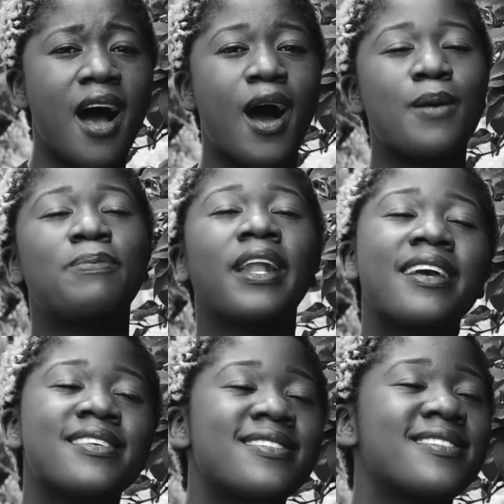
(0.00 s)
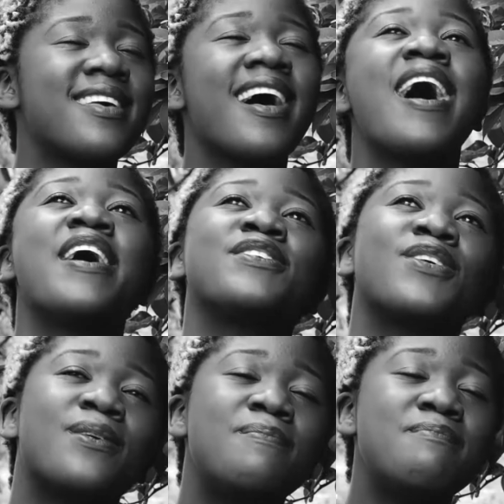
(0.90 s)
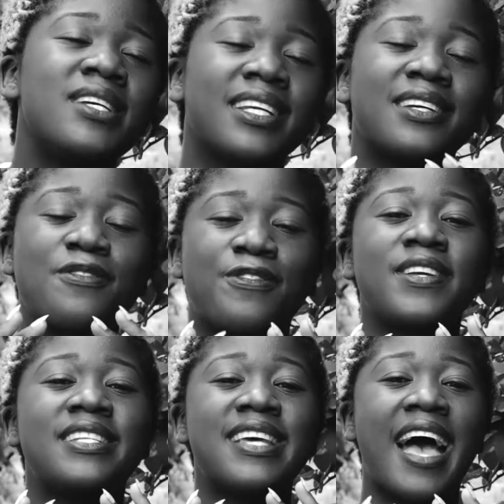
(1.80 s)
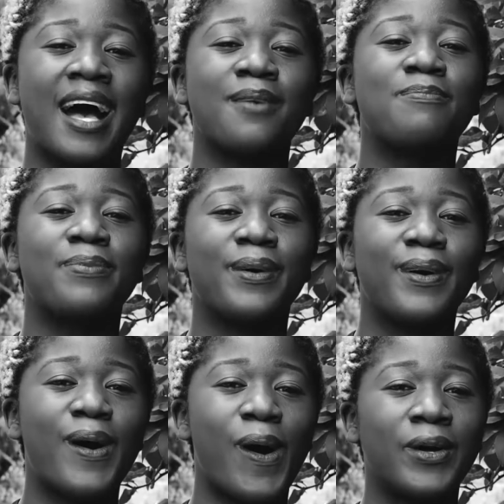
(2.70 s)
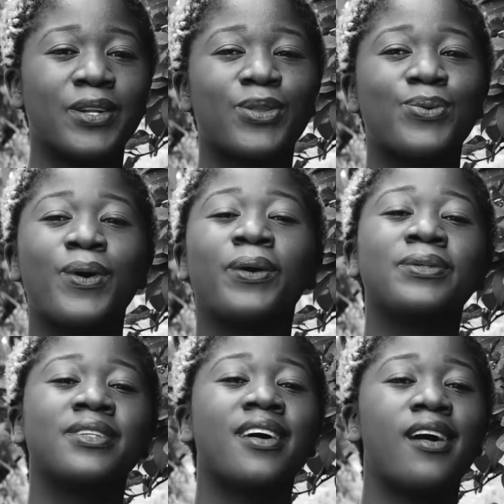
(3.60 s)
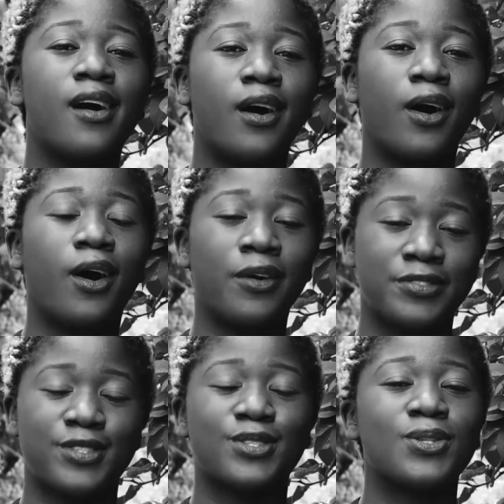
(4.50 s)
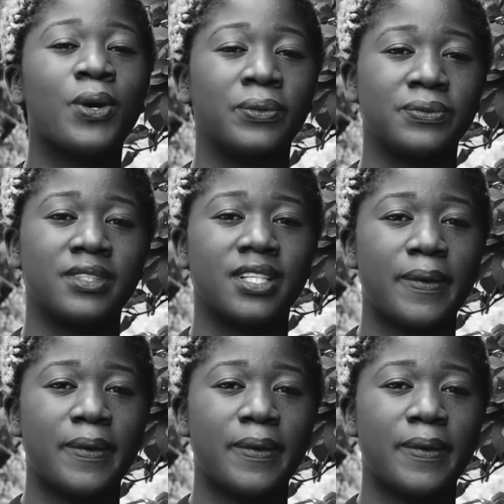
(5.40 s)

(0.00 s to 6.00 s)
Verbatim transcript: Her place is on a million feet up on a throne of stone.